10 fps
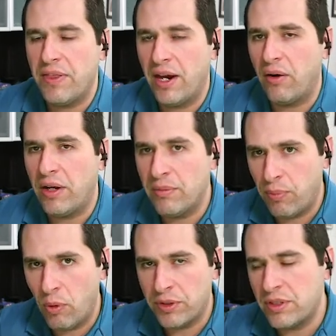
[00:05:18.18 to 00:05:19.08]
their
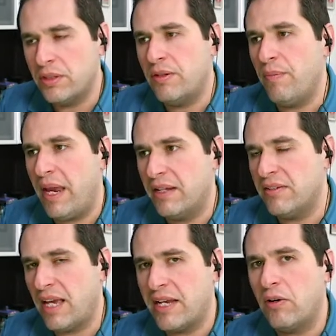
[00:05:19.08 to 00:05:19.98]
import demand
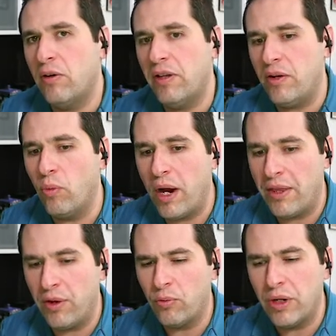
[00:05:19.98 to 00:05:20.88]
cycle and why
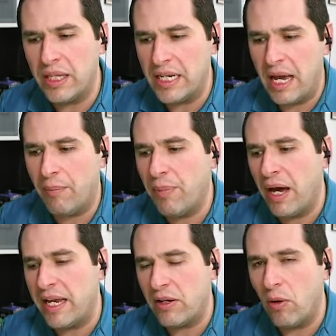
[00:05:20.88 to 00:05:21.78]
they're really not
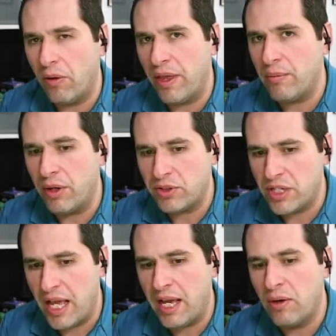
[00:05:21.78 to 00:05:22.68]
buying all that much
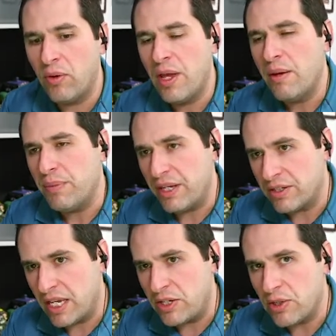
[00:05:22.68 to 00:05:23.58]
now,
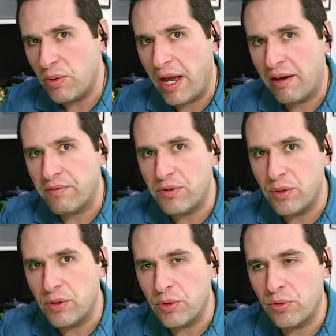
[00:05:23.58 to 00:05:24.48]
because they do have
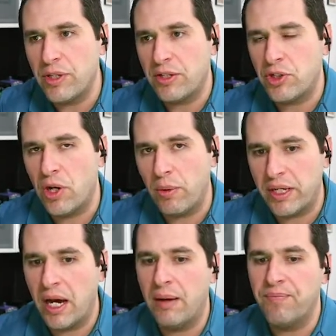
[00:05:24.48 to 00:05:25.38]
new crude that's
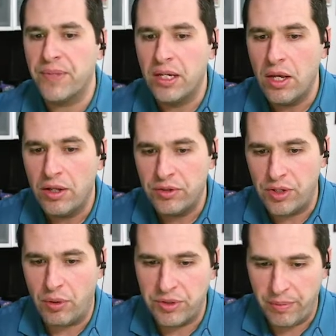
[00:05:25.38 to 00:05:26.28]
showing up.
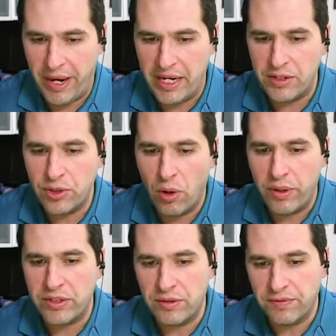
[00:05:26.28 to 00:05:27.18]
You know, demand is
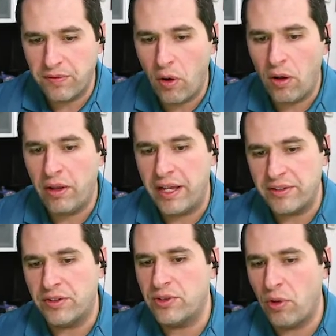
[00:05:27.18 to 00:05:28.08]
going to fall
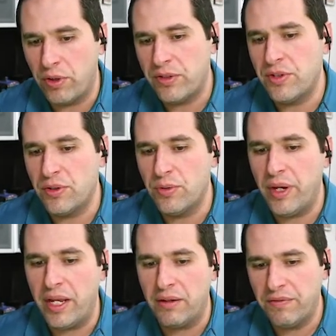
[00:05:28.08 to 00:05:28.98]
as it started to
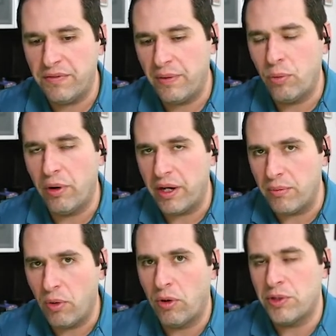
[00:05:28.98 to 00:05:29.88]
in February and
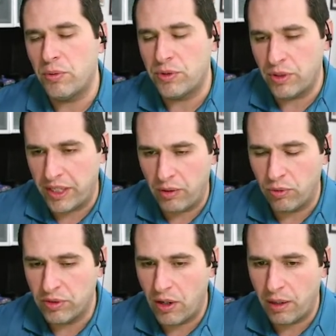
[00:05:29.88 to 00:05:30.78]
March, which again
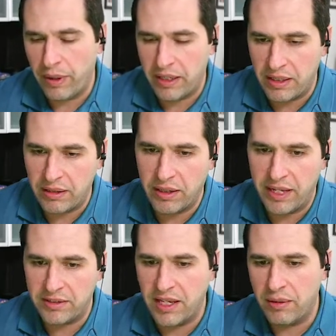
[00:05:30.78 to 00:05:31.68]
we'll talk about in the
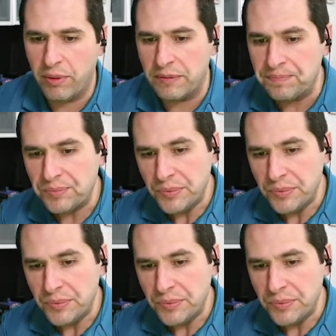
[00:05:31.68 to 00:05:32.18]
last segment,